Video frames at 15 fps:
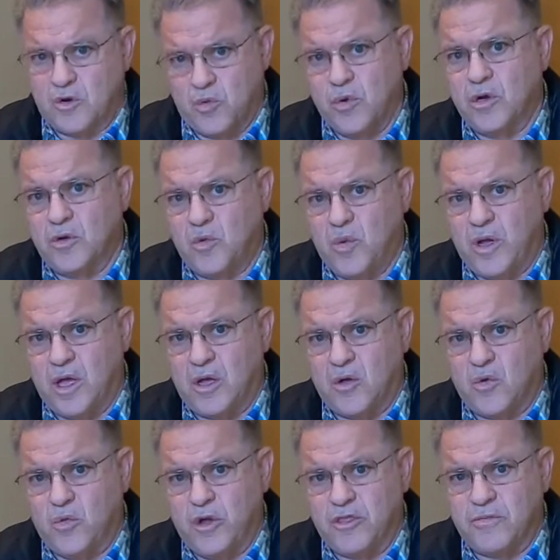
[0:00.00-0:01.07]
real
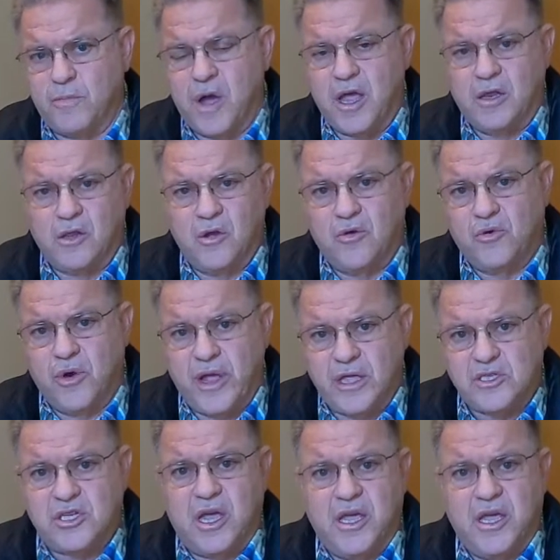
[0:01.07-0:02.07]
well with my Lowrance